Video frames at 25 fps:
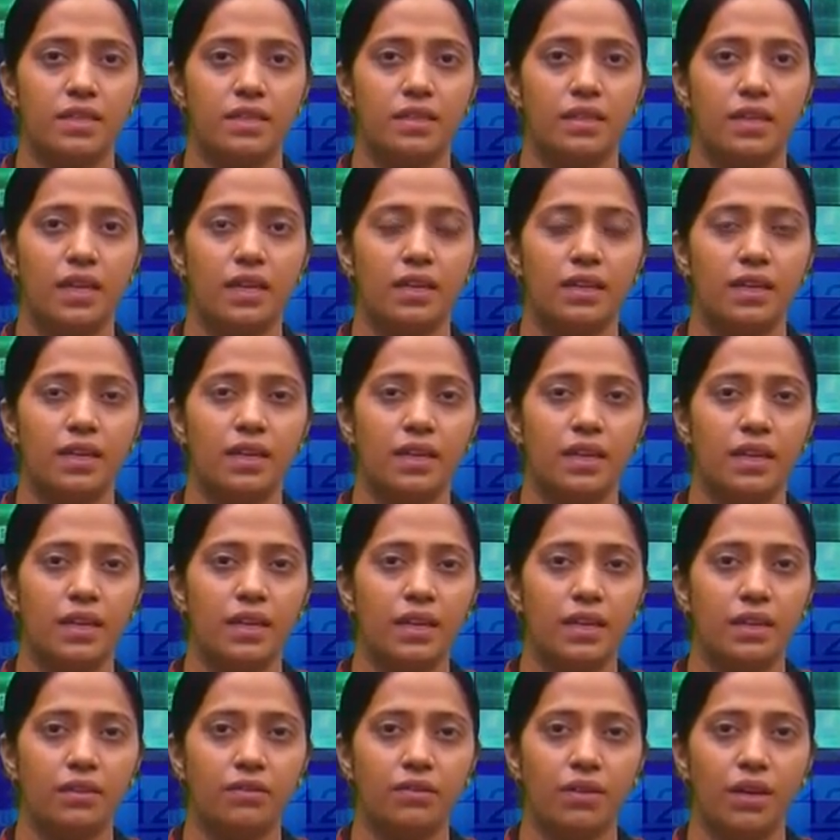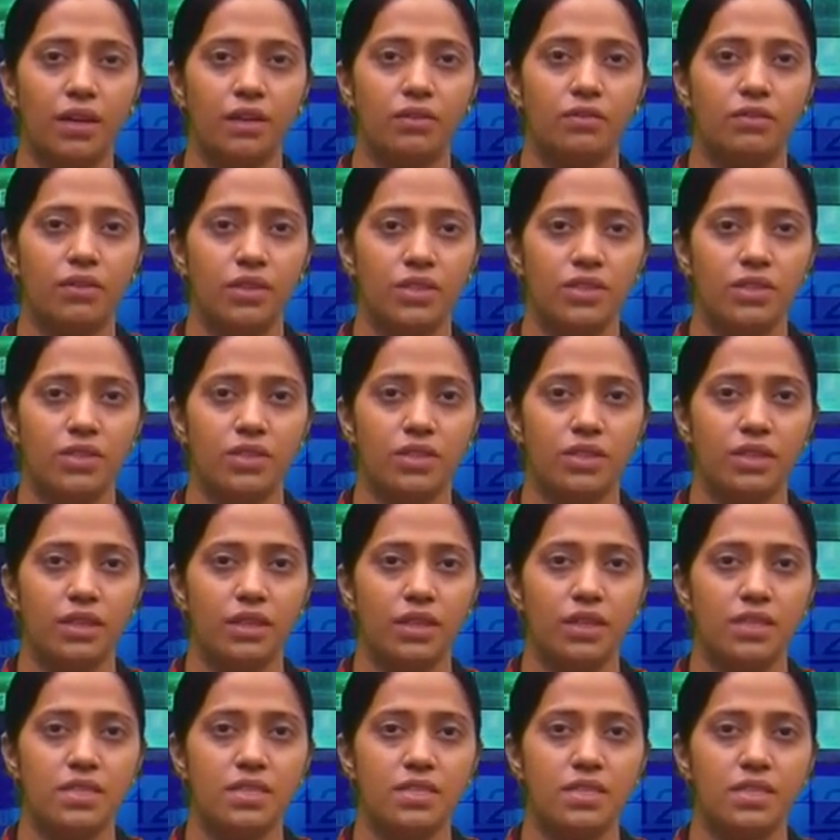directly evaluation
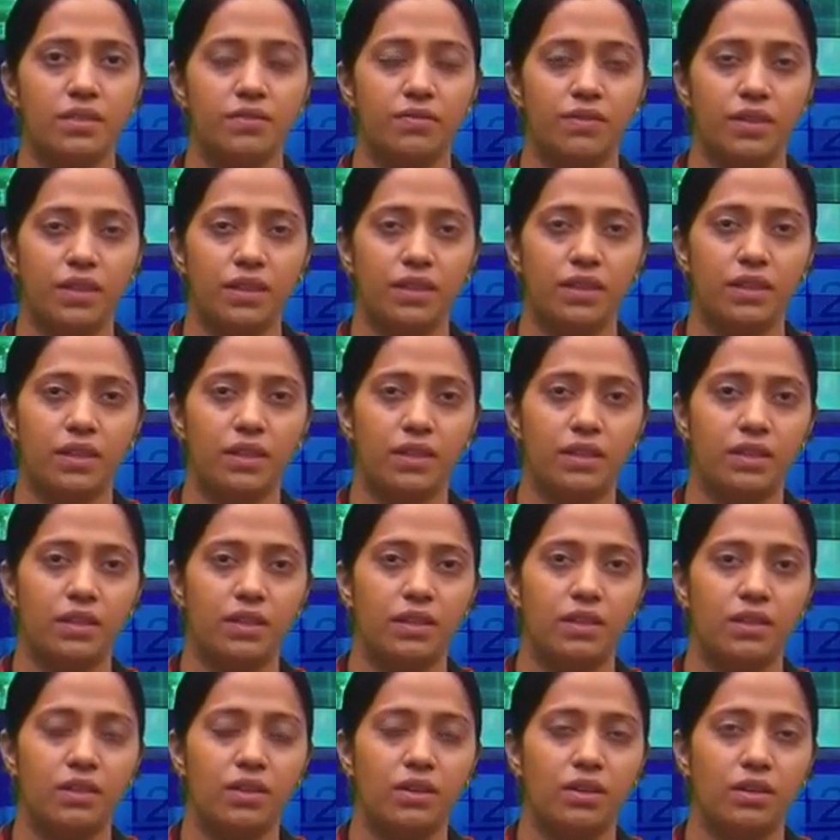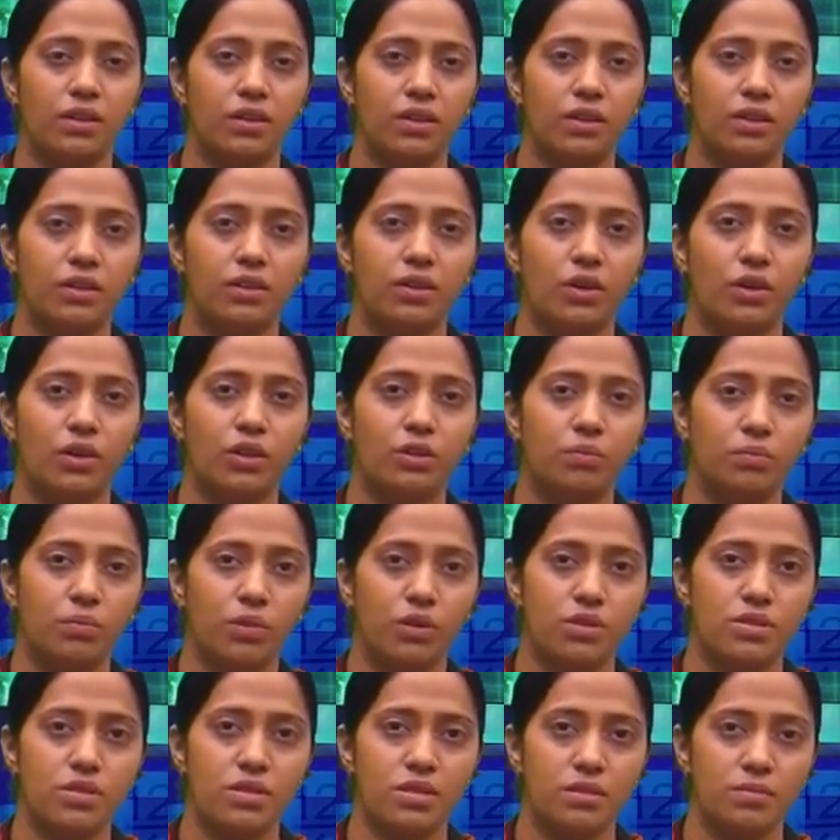is difficult or not
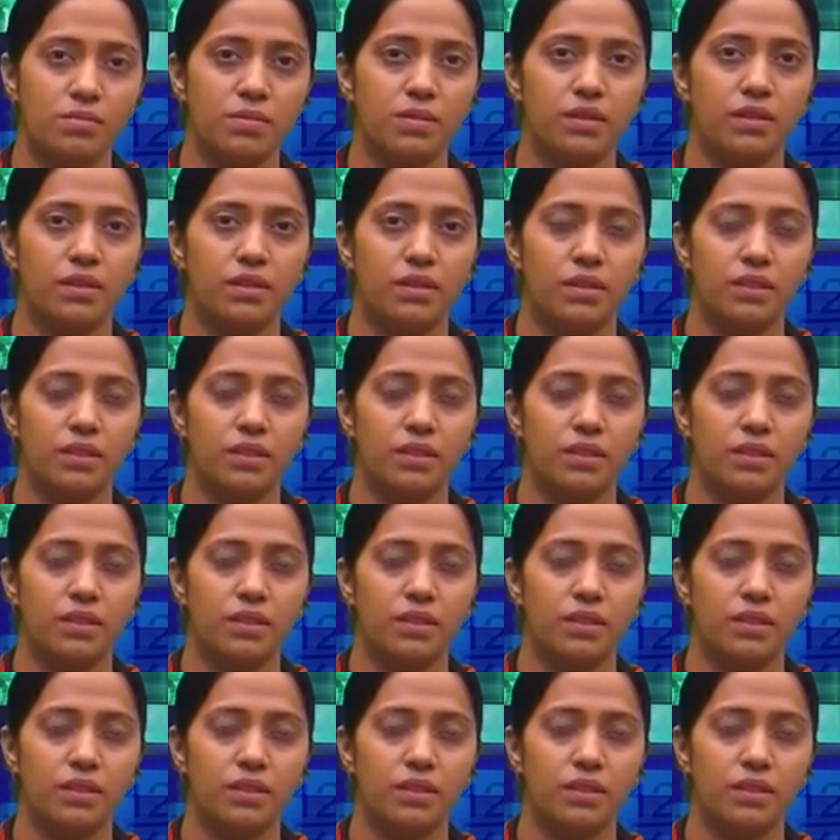possible.